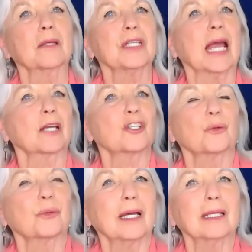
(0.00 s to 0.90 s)
the
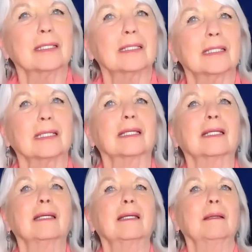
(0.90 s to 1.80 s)
actuality,
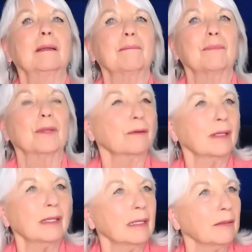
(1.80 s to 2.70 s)
there
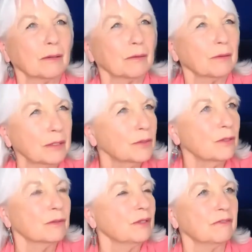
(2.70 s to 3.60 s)
is
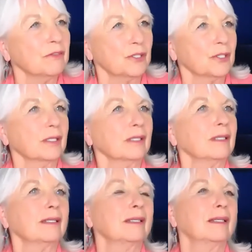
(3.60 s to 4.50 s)
no division.
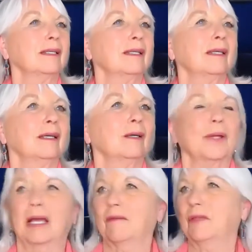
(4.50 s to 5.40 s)
We
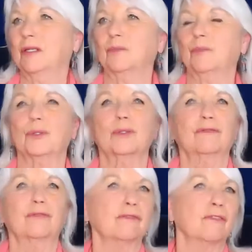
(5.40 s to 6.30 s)
have these
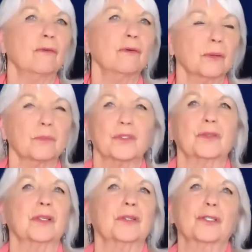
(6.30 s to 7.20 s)
beautiful forms,
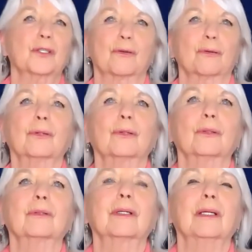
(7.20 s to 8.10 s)
this is true,
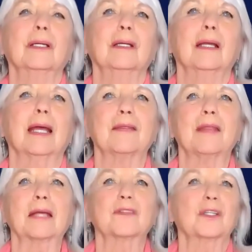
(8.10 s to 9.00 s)
and
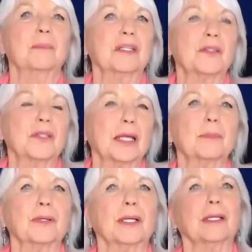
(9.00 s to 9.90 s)
that's to be
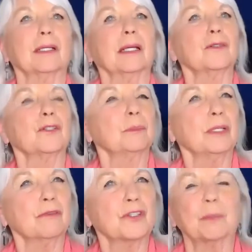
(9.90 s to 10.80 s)
celebrated and to
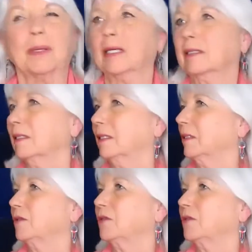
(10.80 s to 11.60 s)
be respected and